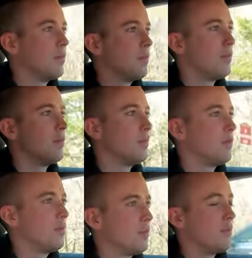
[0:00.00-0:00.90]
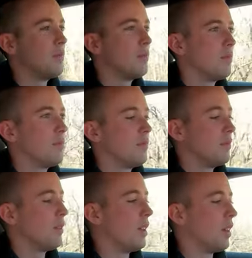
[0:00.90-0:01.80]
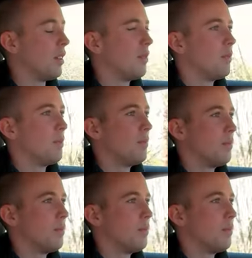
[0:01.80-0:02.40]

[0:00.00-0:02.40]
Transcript: (not speaking)